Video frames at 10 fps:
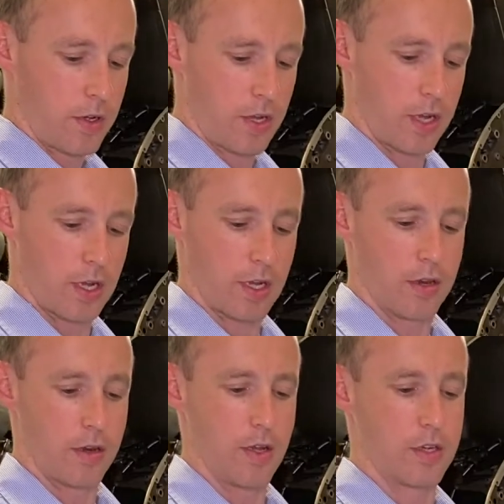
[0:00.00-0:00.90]

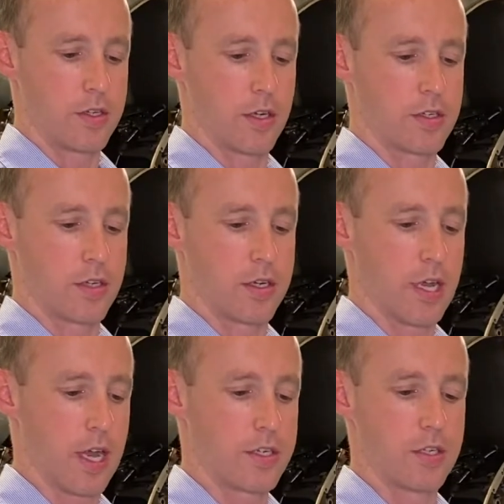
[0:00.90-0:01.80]
and it just
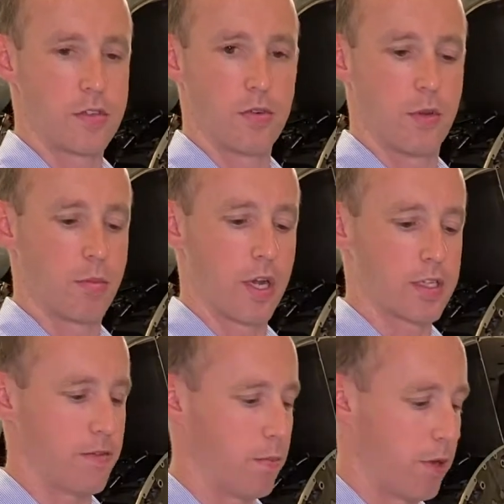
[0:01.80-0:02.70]
attaches through the press
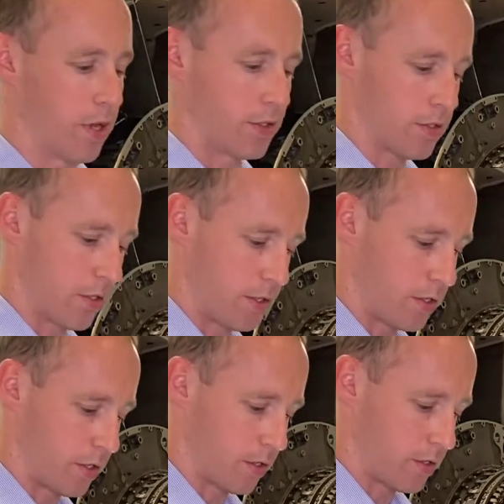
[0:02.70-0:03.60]
of a button. So this
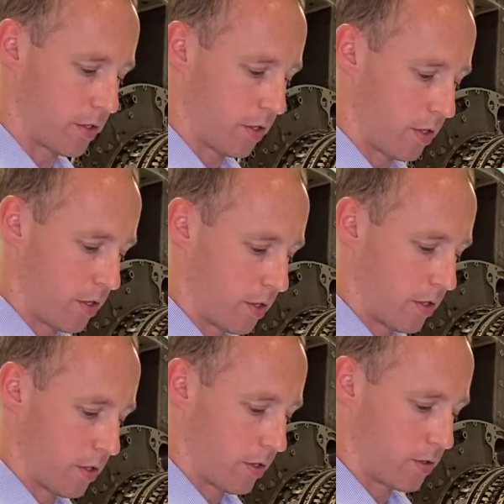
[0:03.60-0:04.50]
just
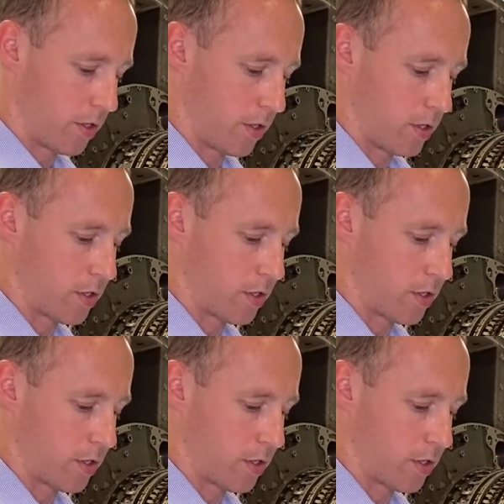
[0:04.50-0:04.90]
goes into this